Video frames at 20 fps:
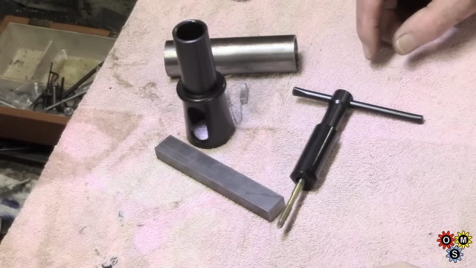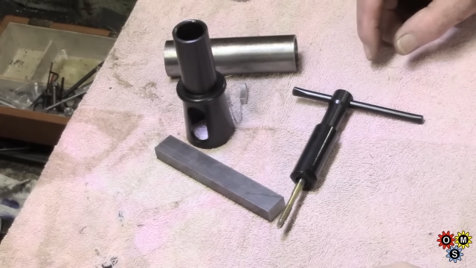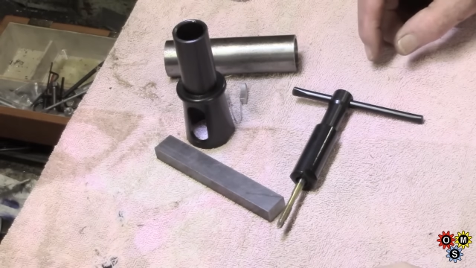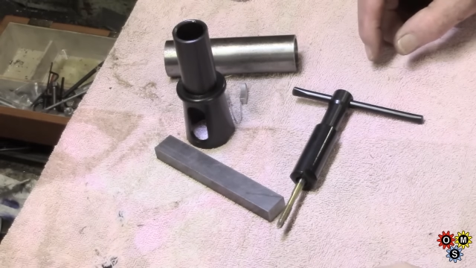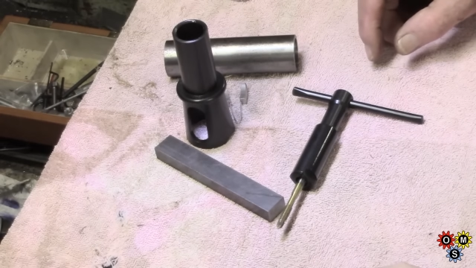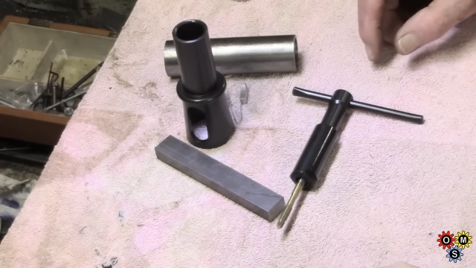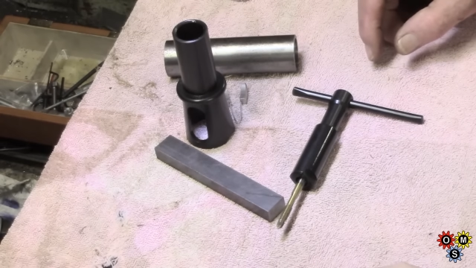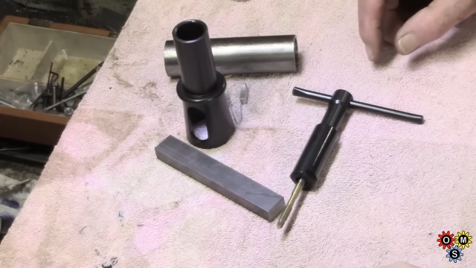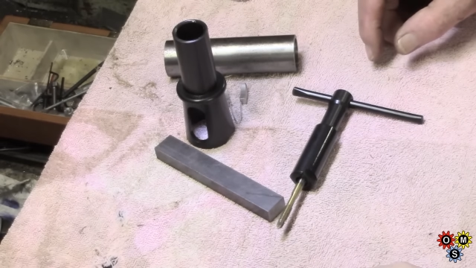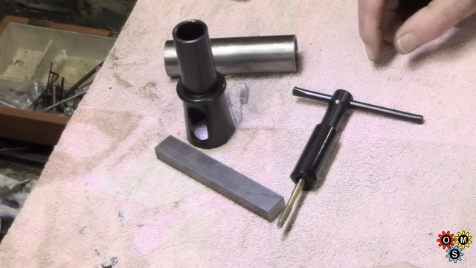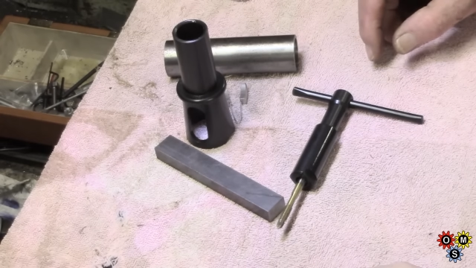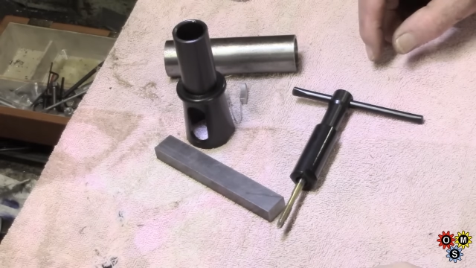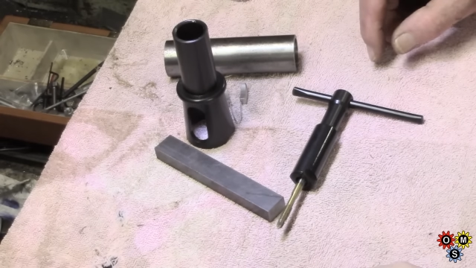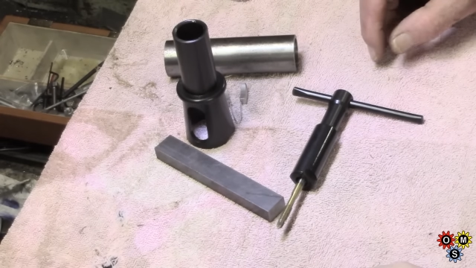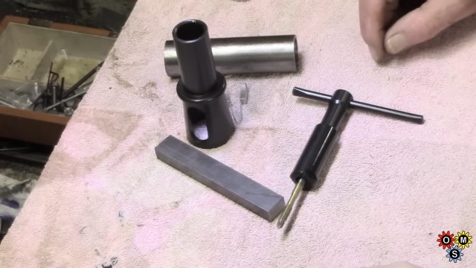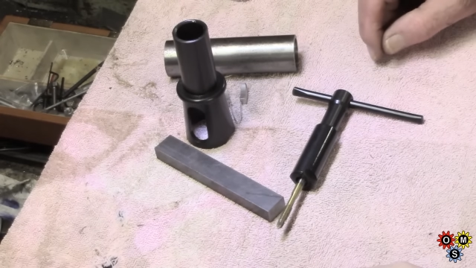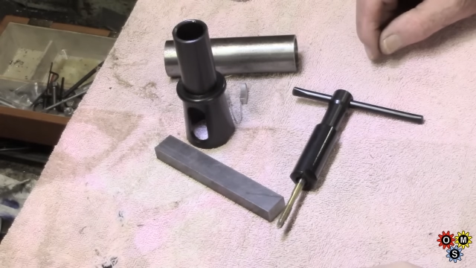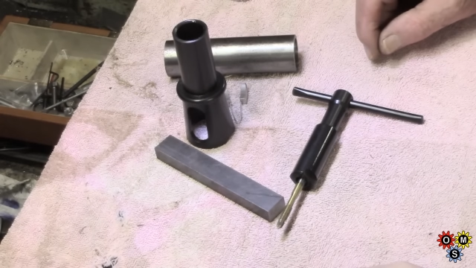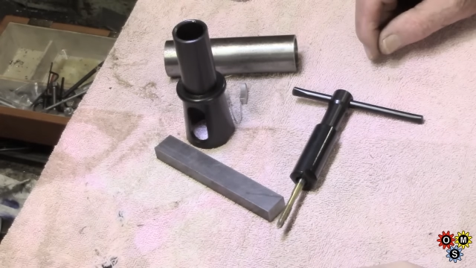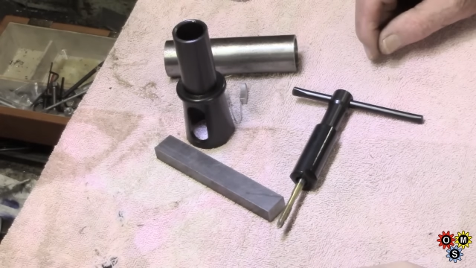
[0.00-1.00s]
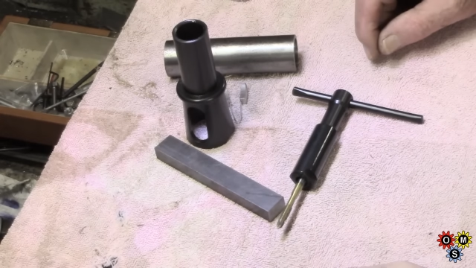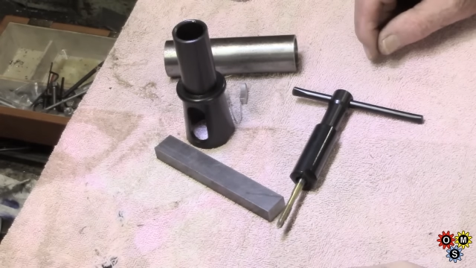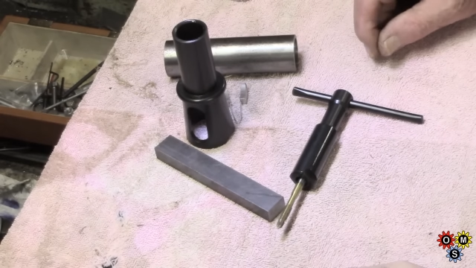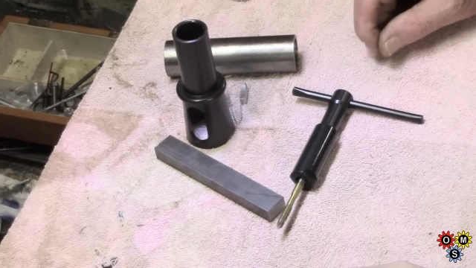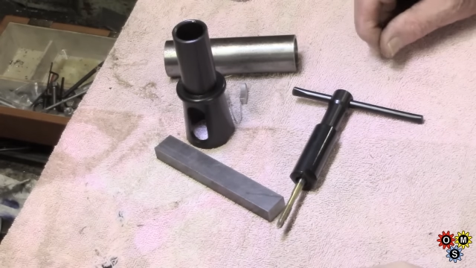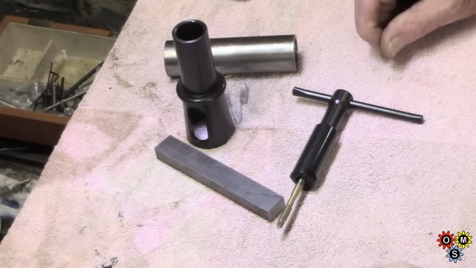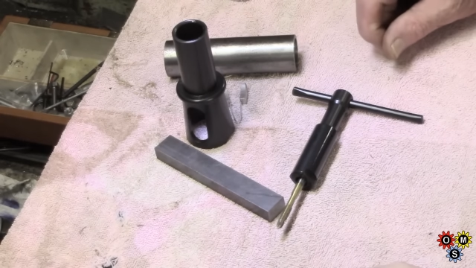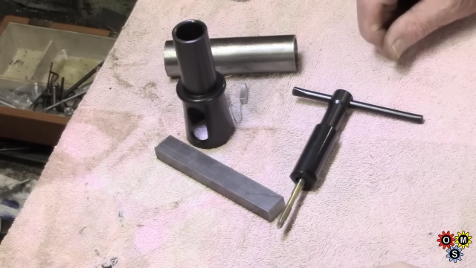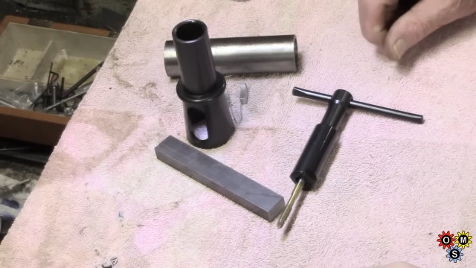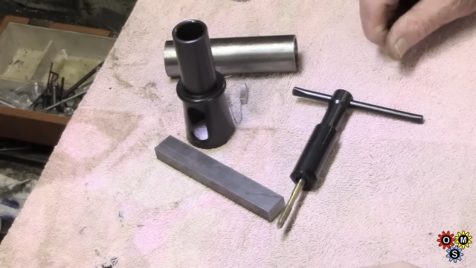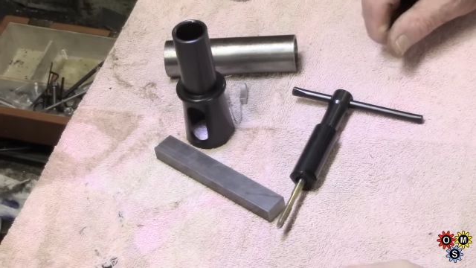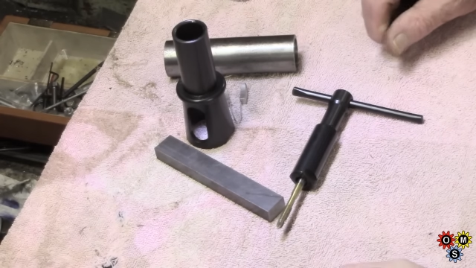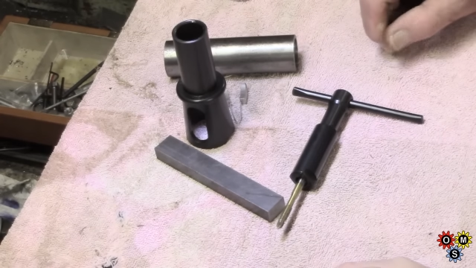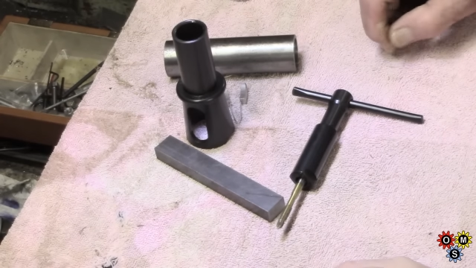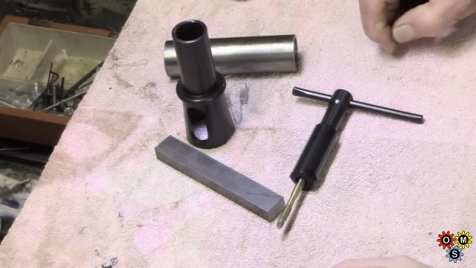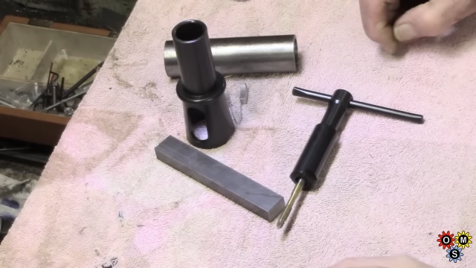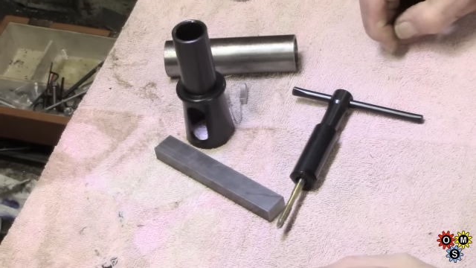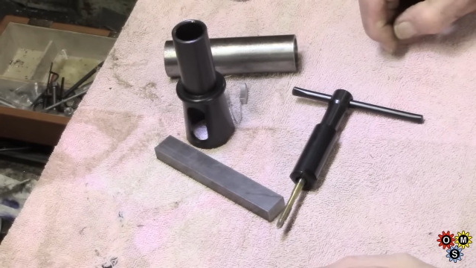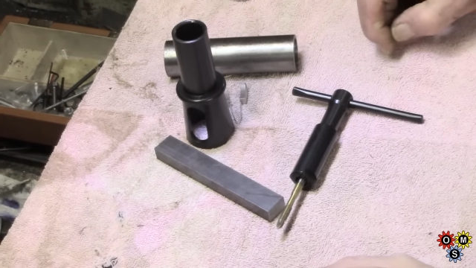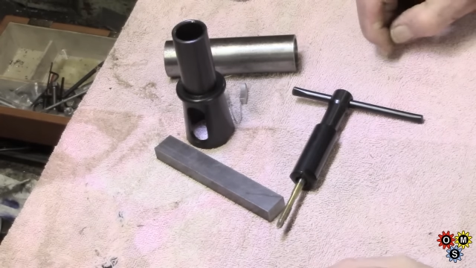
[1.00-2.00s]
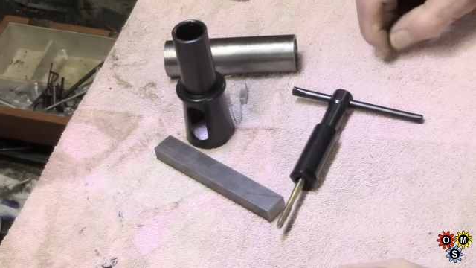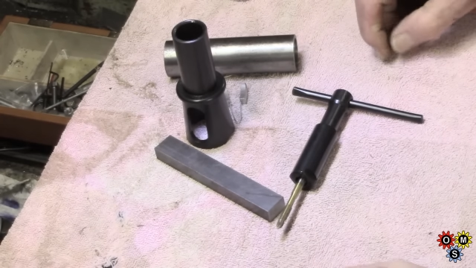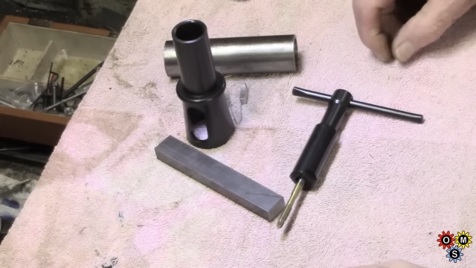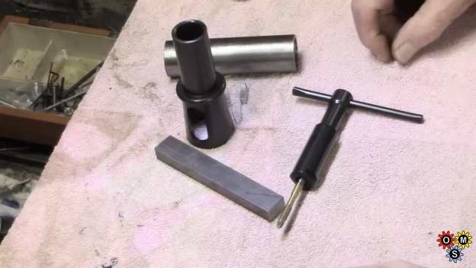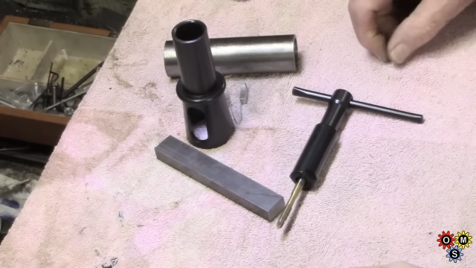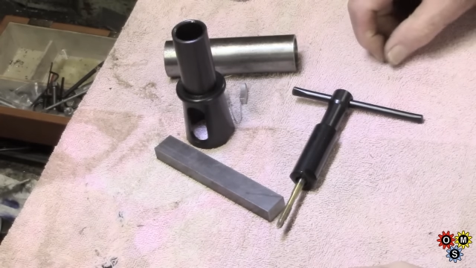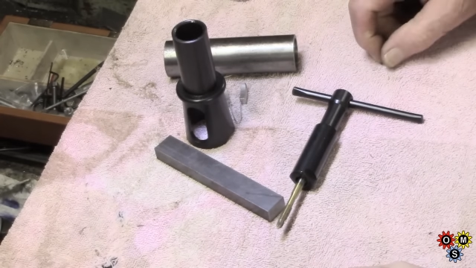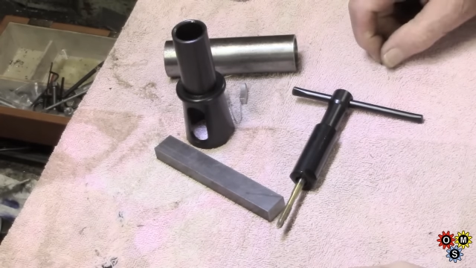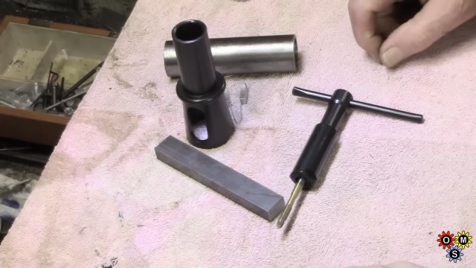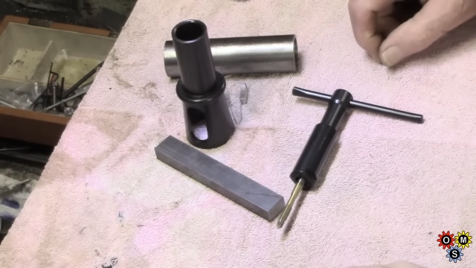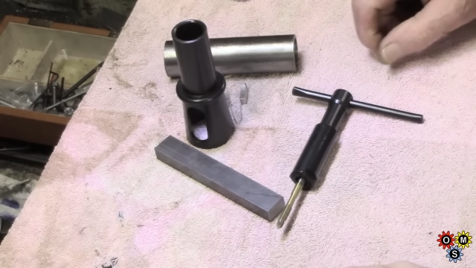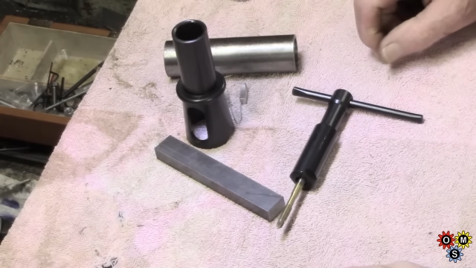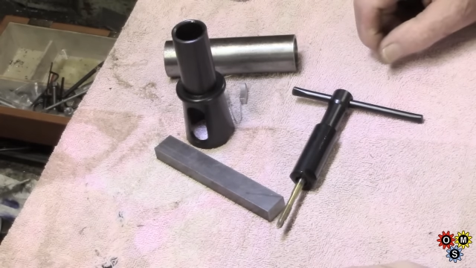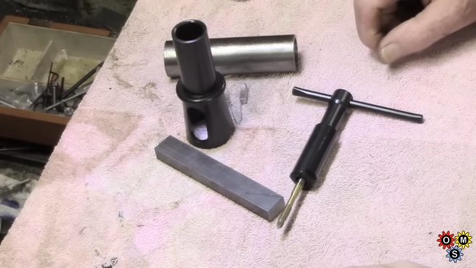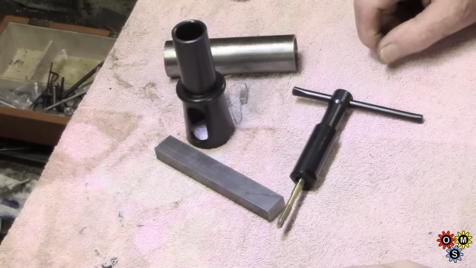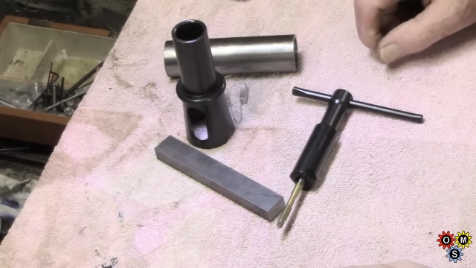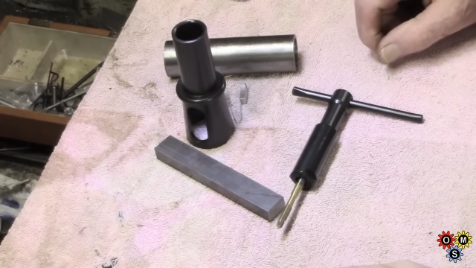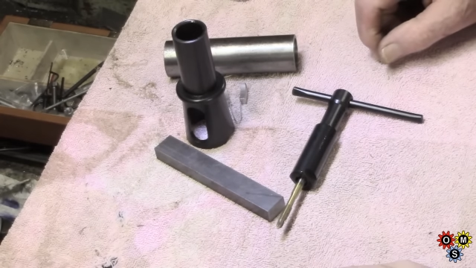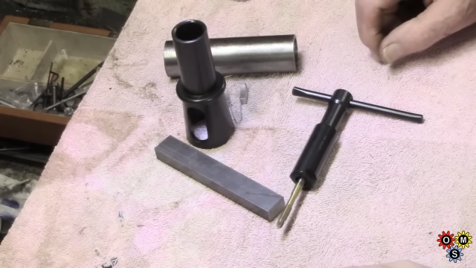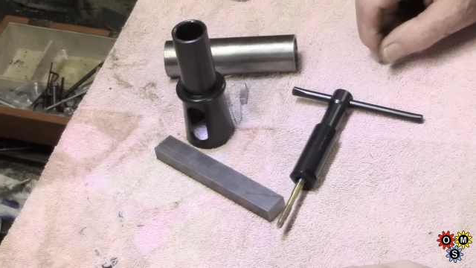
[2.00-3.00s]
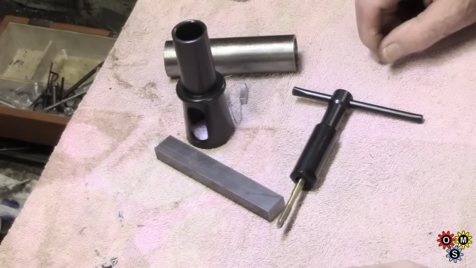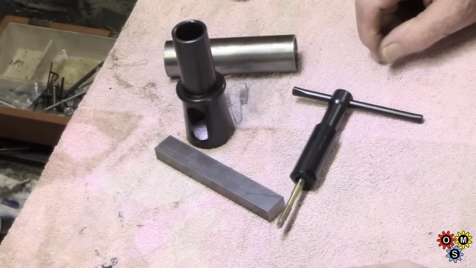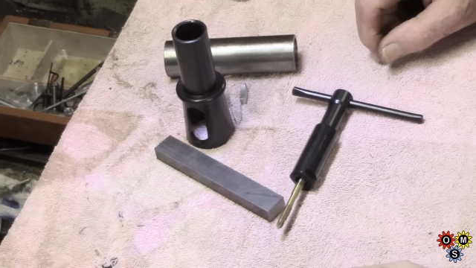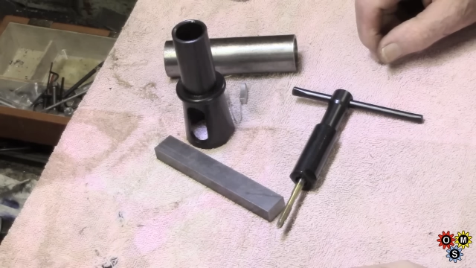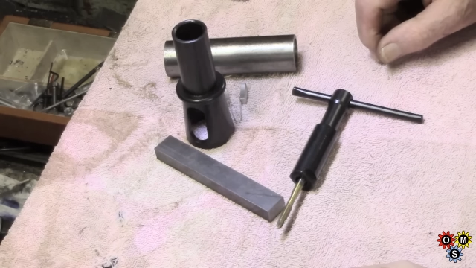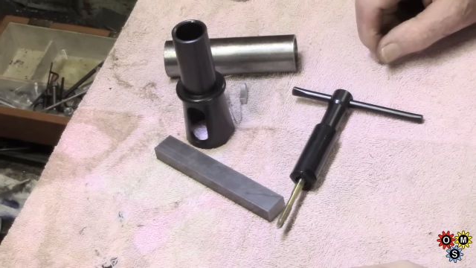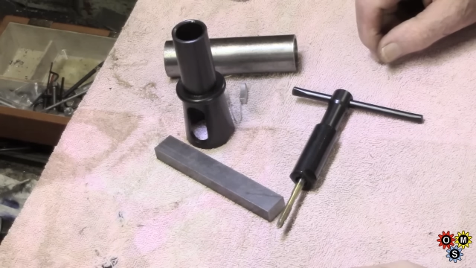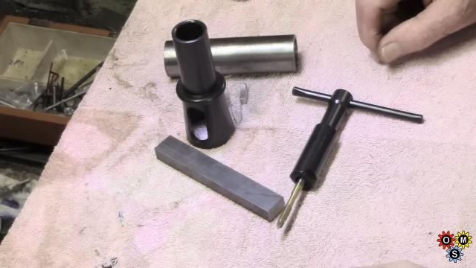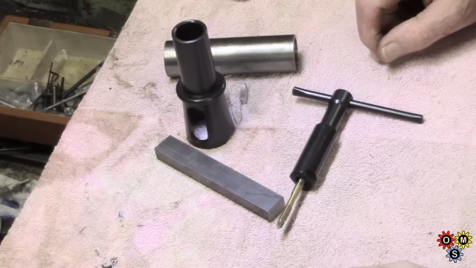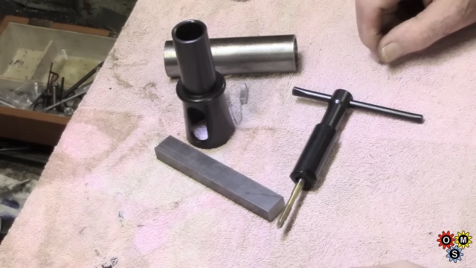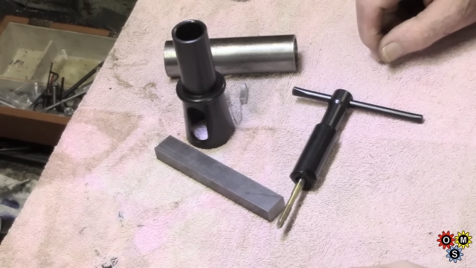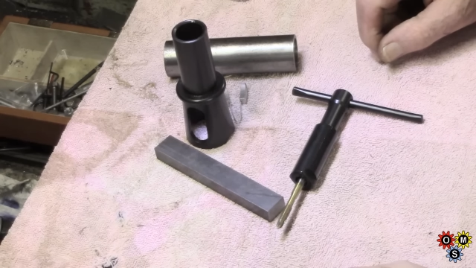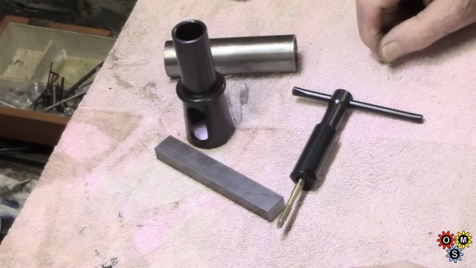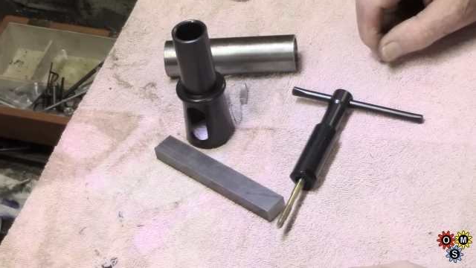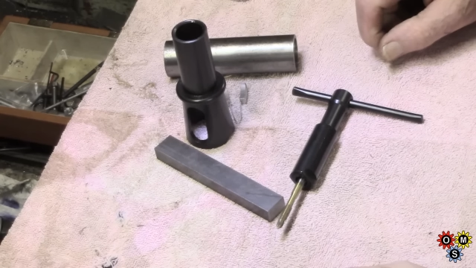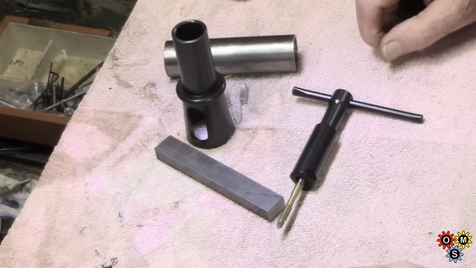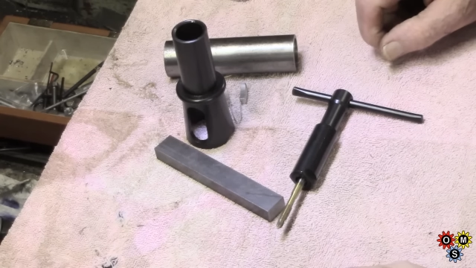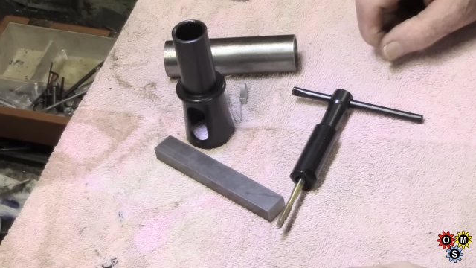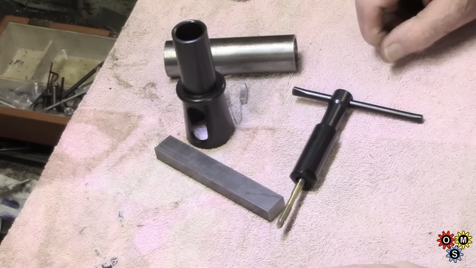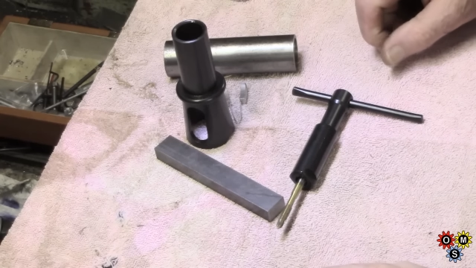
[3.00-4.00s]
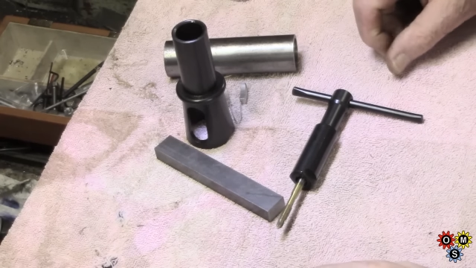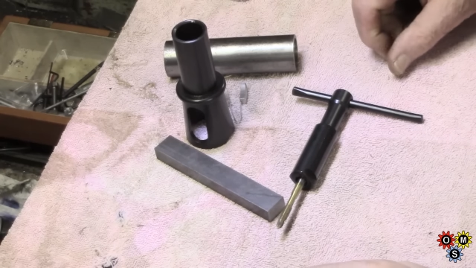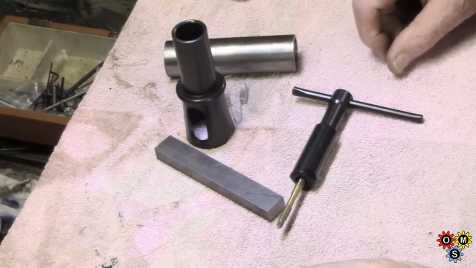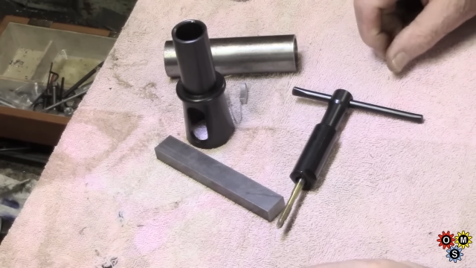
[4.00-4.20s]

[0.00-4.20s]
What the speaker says: [unreadable: no face in view]